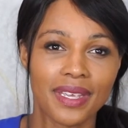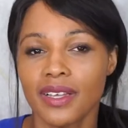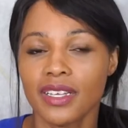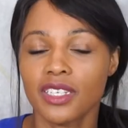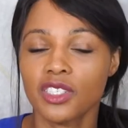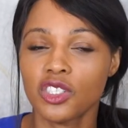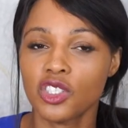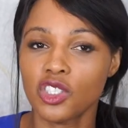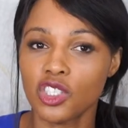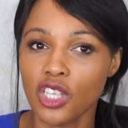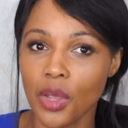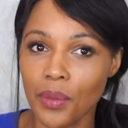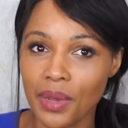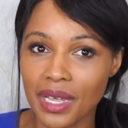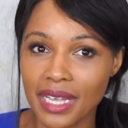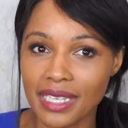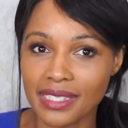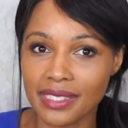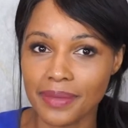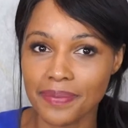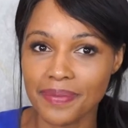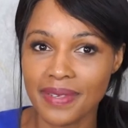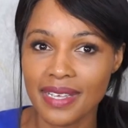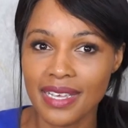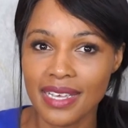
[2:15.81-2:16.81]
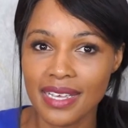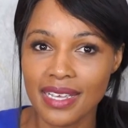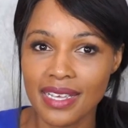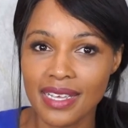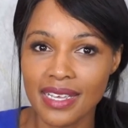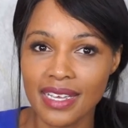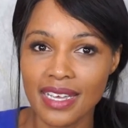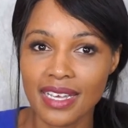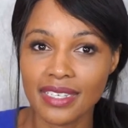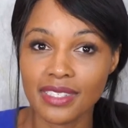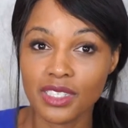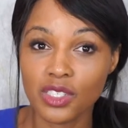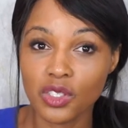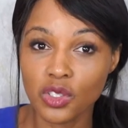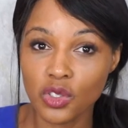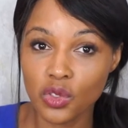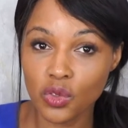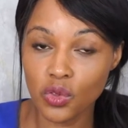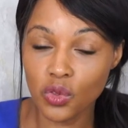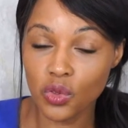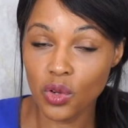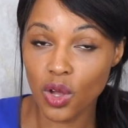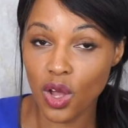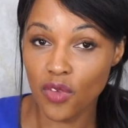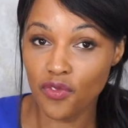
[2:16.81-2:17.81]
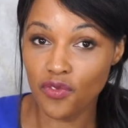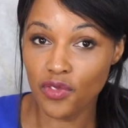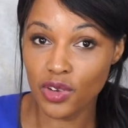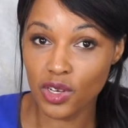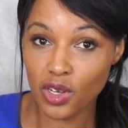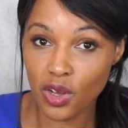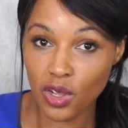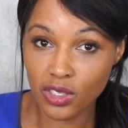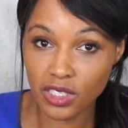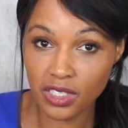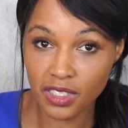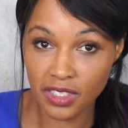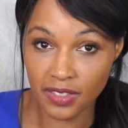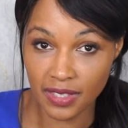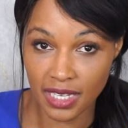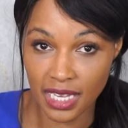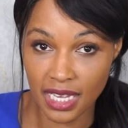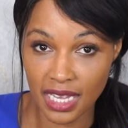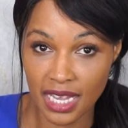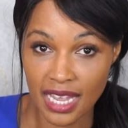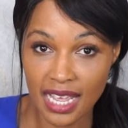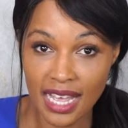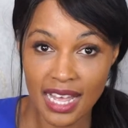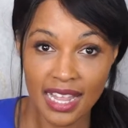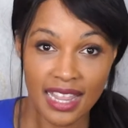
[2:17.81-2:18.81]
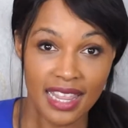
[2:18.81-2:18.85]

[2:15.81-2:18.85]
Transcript: Stoicism is a school of philosophy